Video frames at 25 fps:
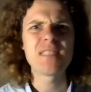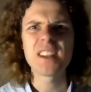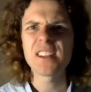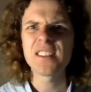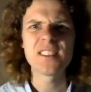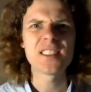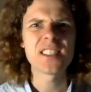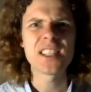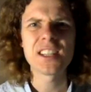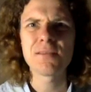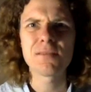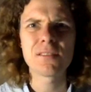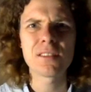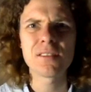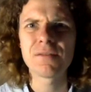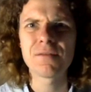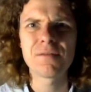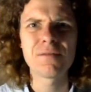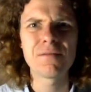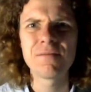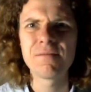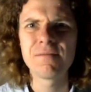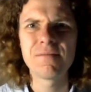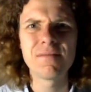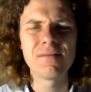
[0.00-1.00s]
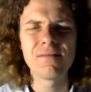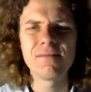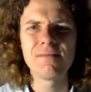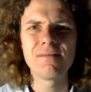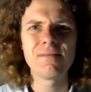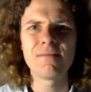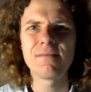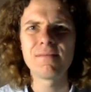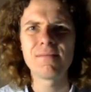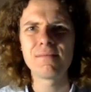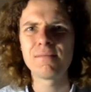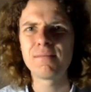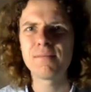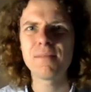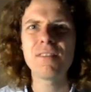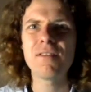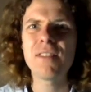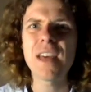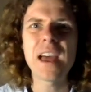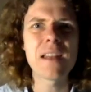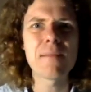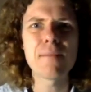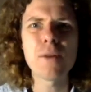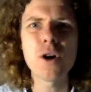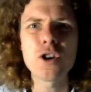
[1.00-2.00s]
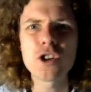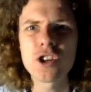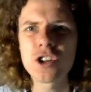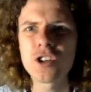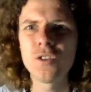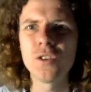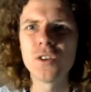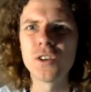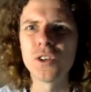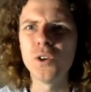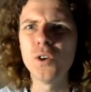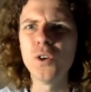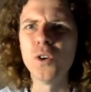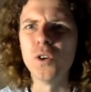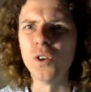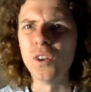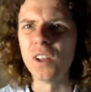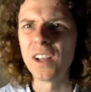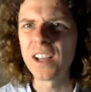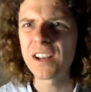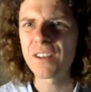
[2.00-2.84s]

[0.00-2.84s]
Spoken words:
doesn't seem to be that emotional at all.